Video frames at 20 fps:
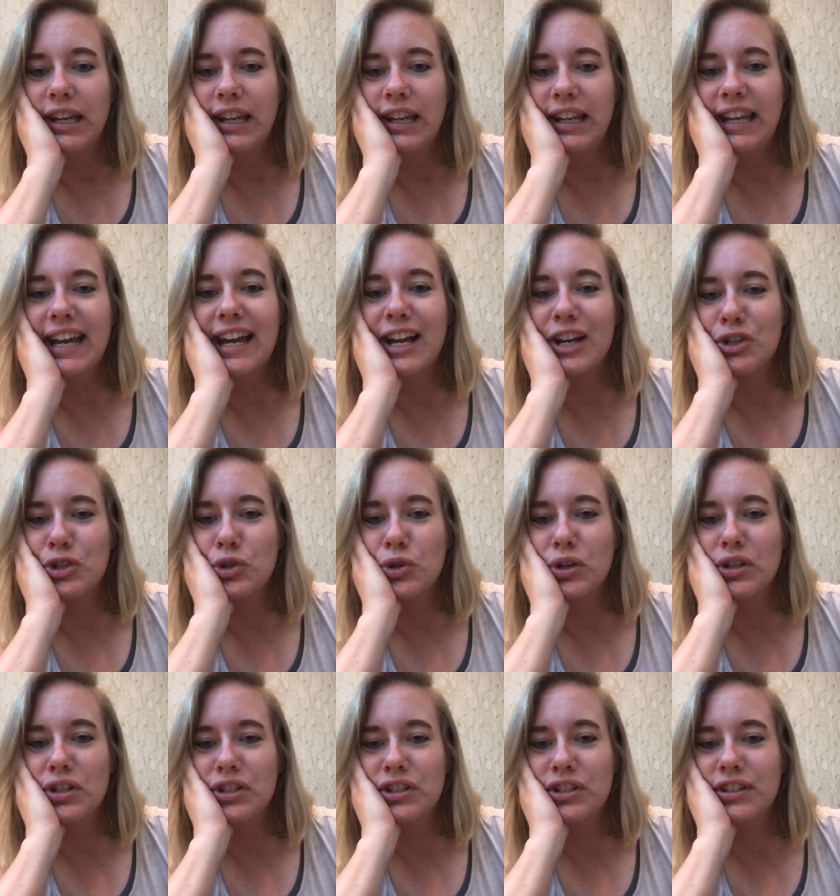Yeah,
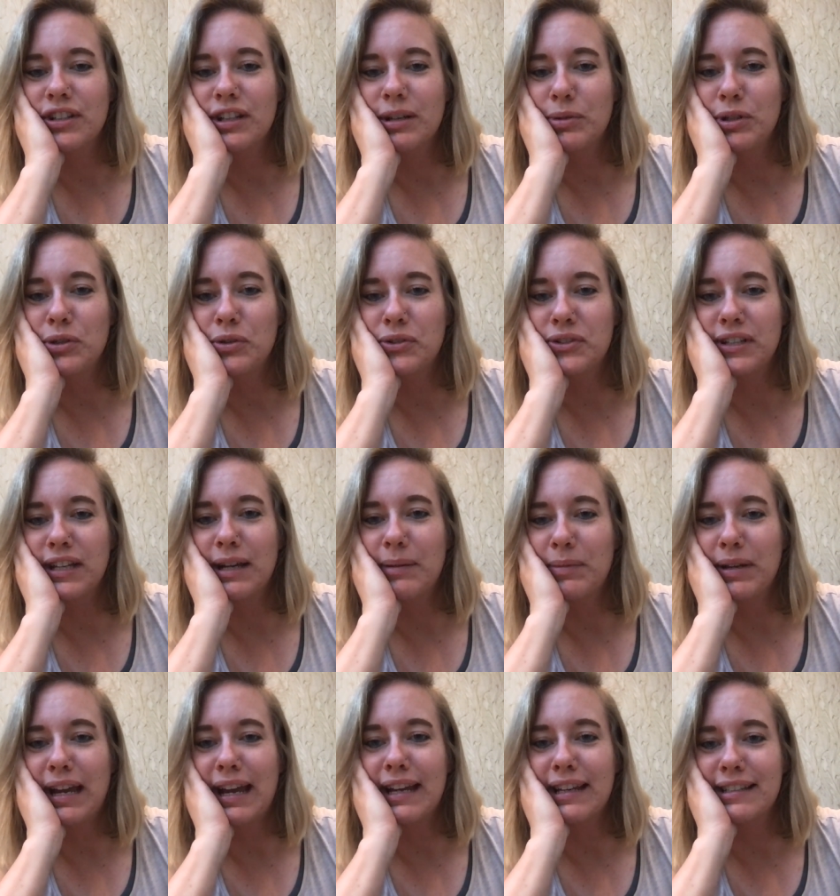George W.
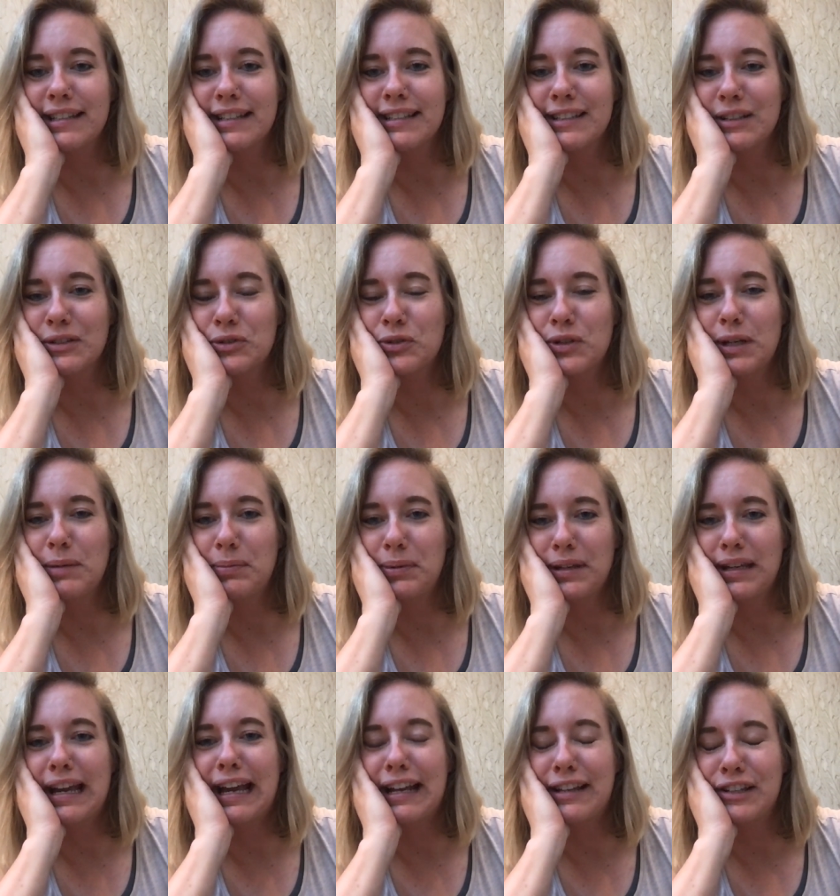Sam, yikes, that sounds creepy.
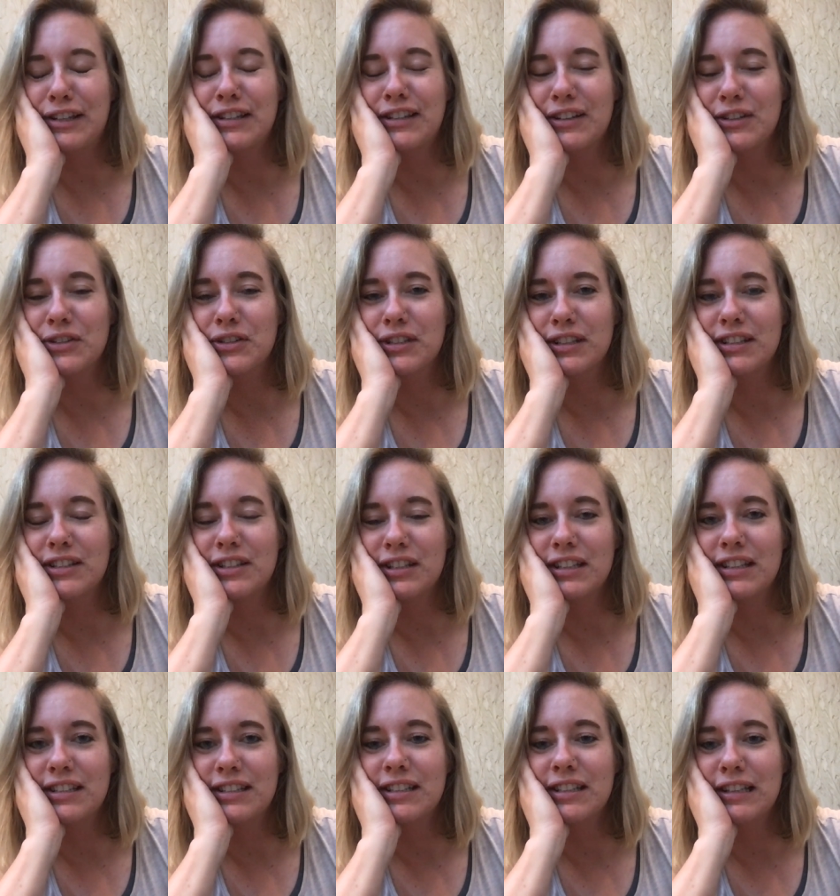Yeah, it does
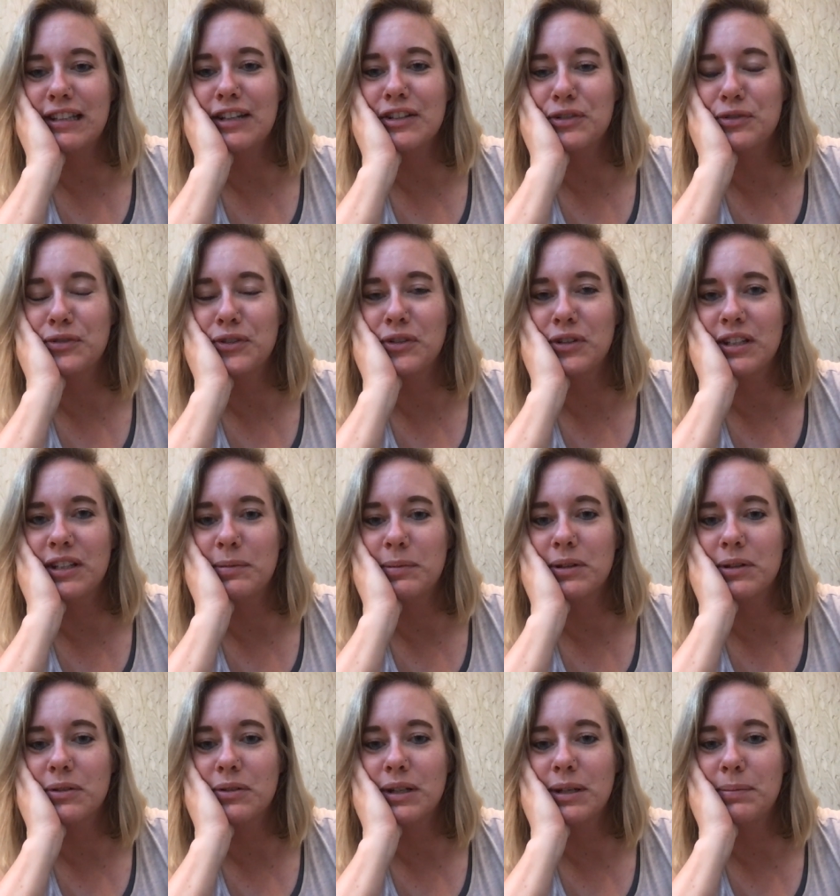feel a little
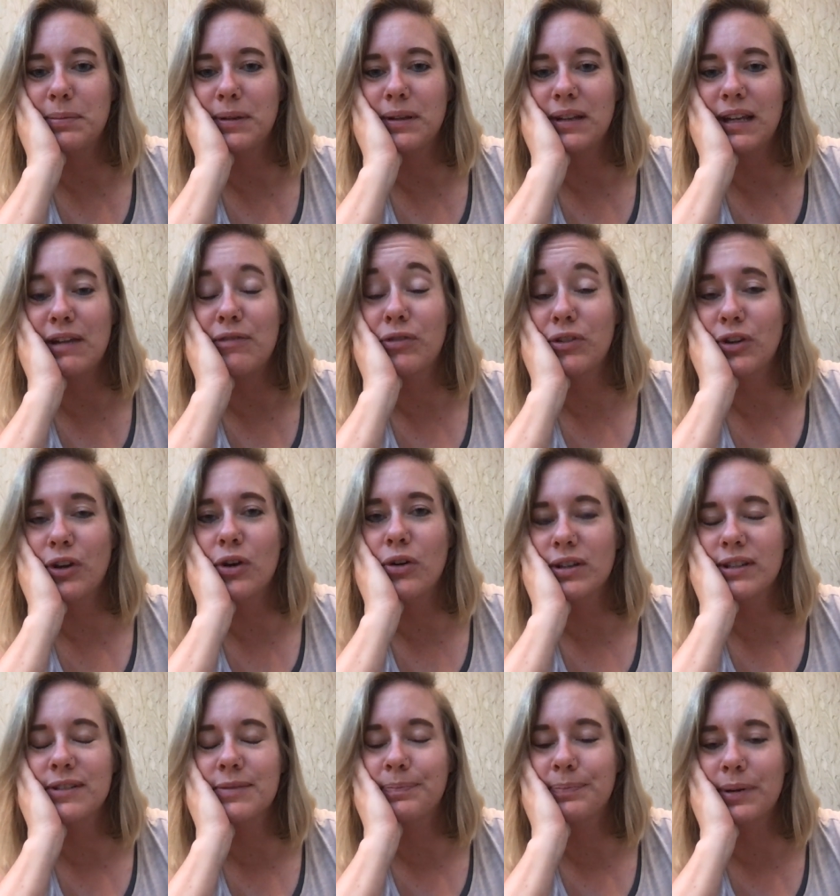bit creepy, even though
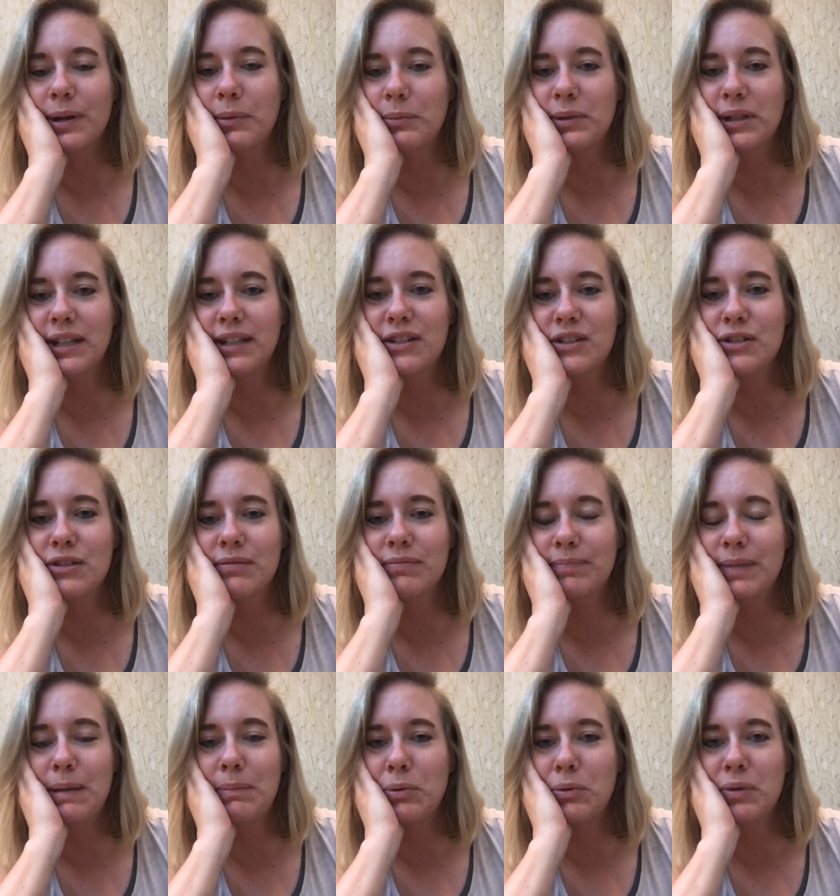it's probably just
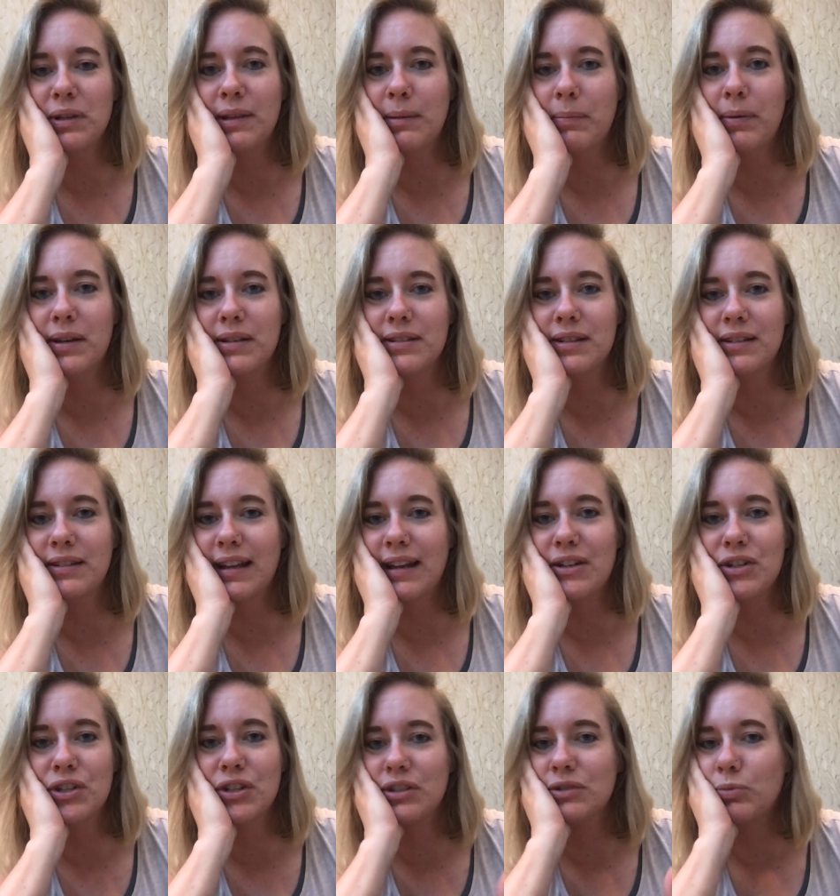people with the best
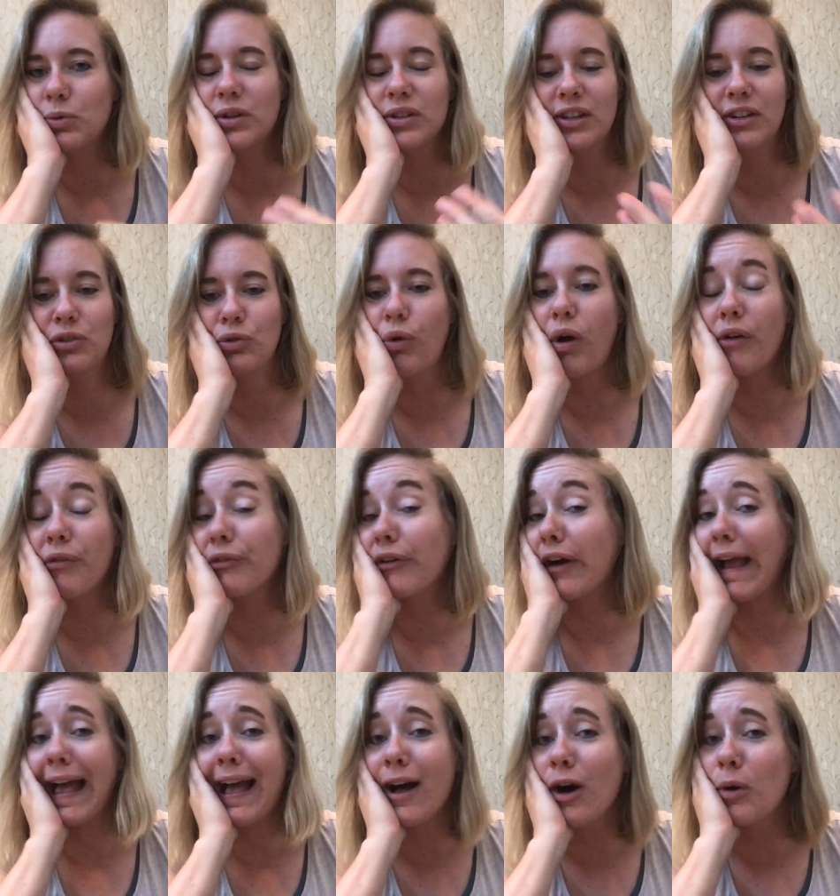intentions wanting to offer
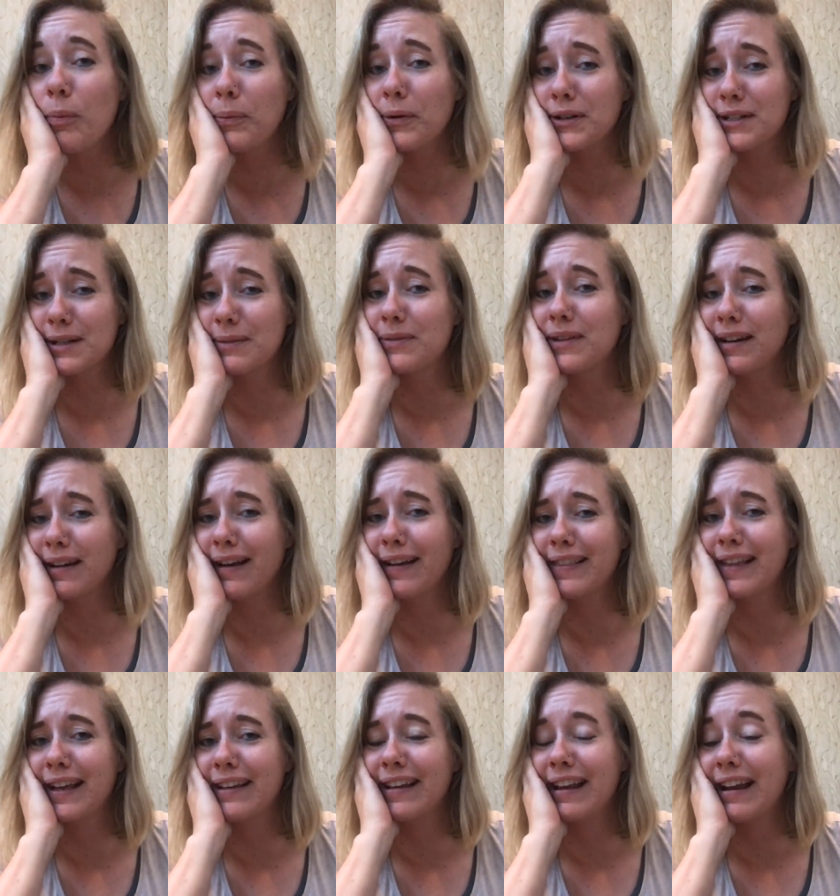help or something
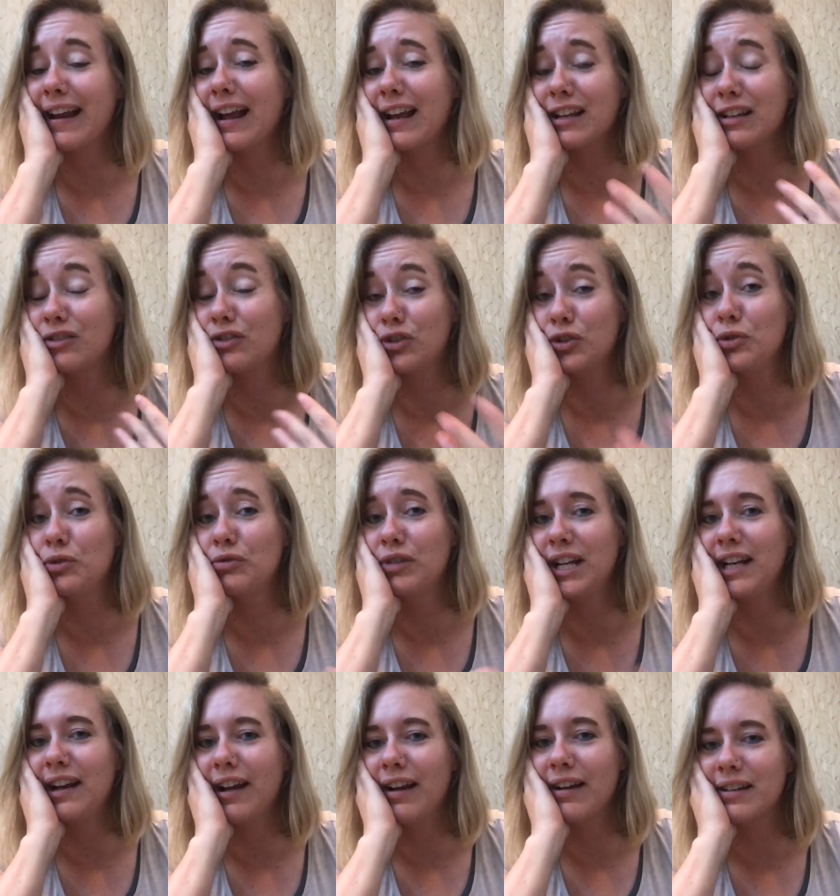like that. And I do
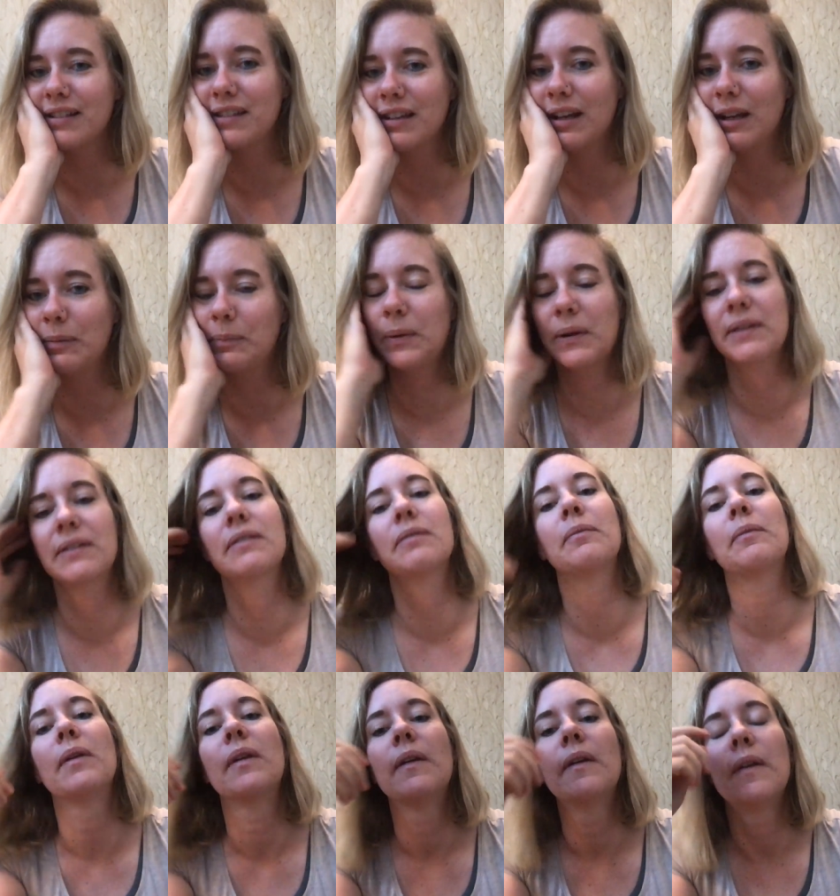realize that. But
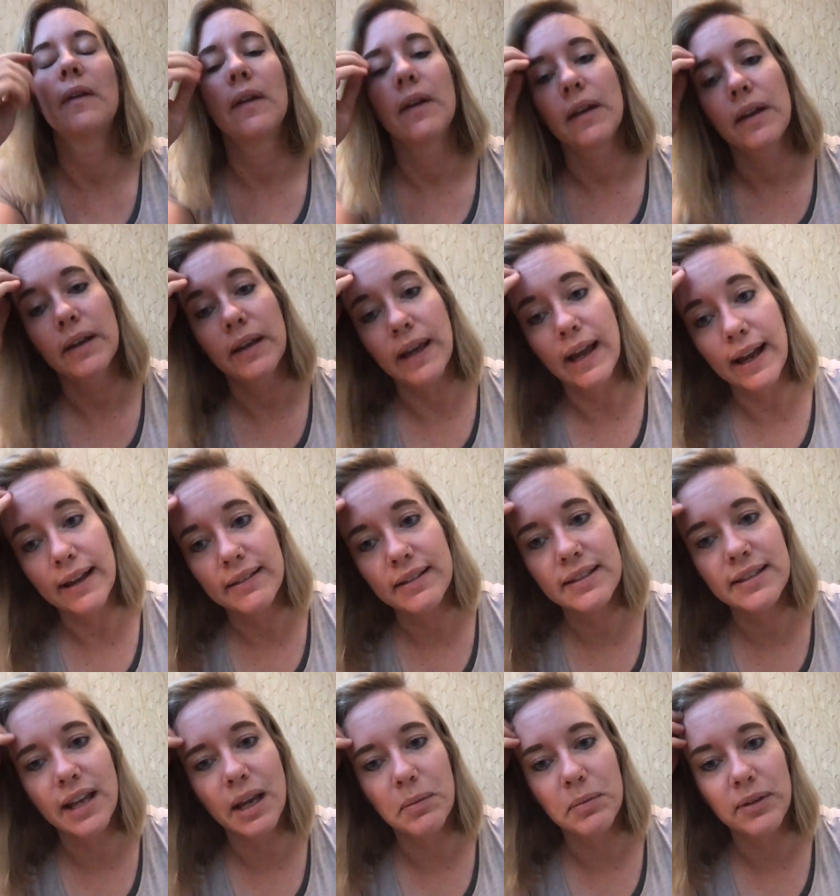yeah, at the
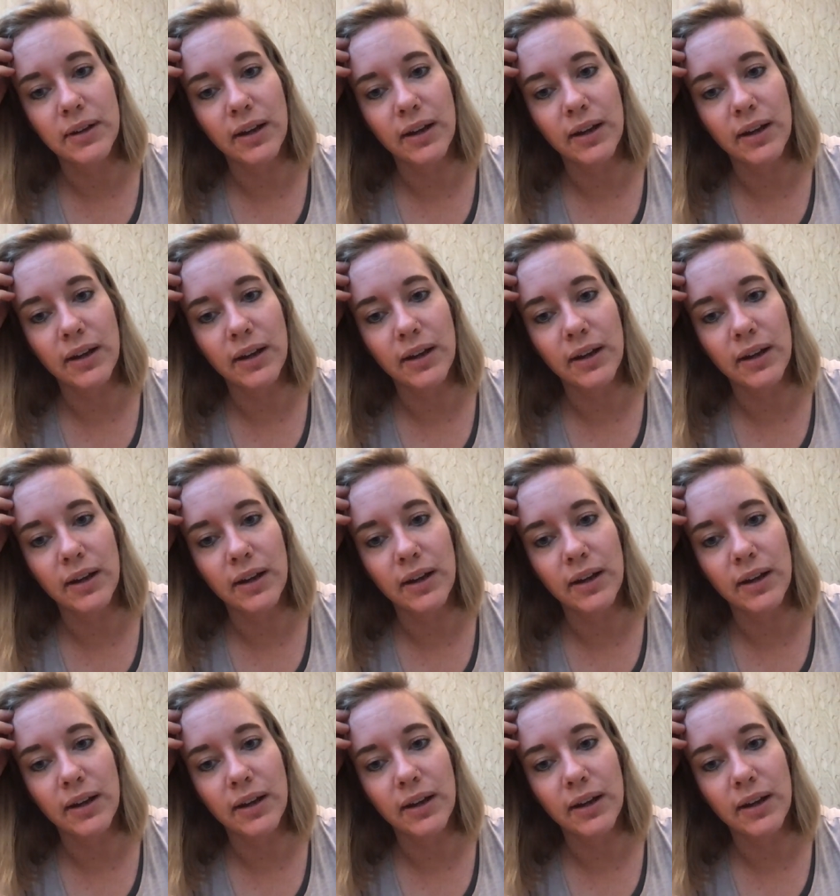same